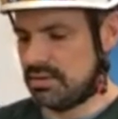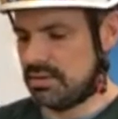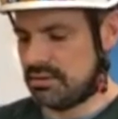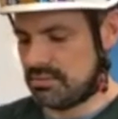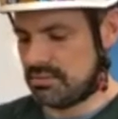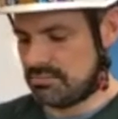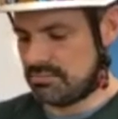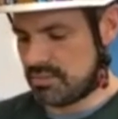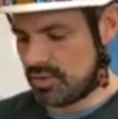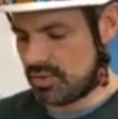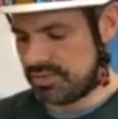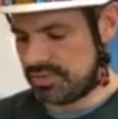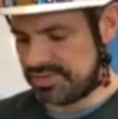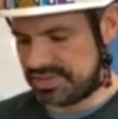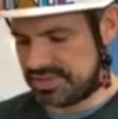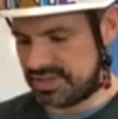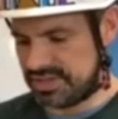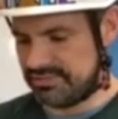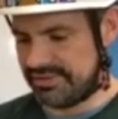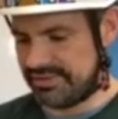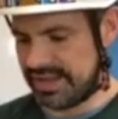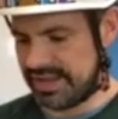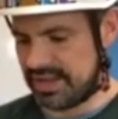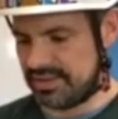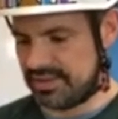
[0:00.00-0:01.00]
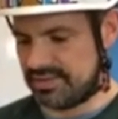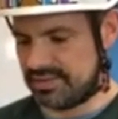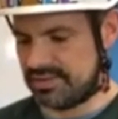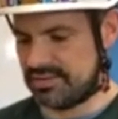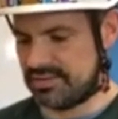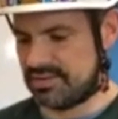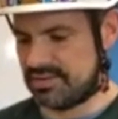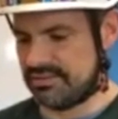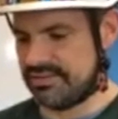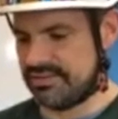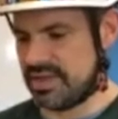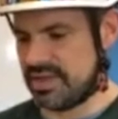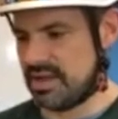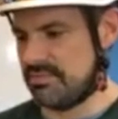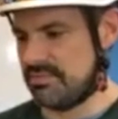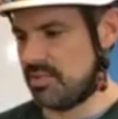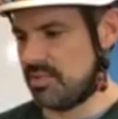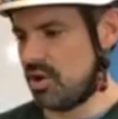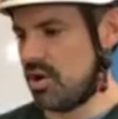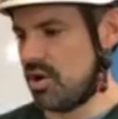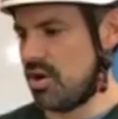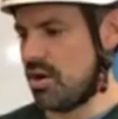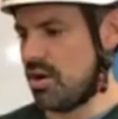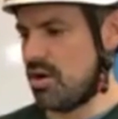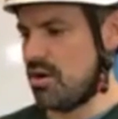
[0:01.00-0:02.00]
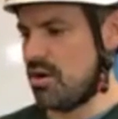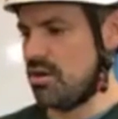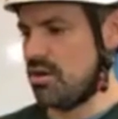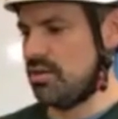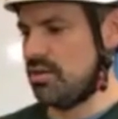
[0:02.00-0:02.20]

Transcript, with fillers: most advanced of them all,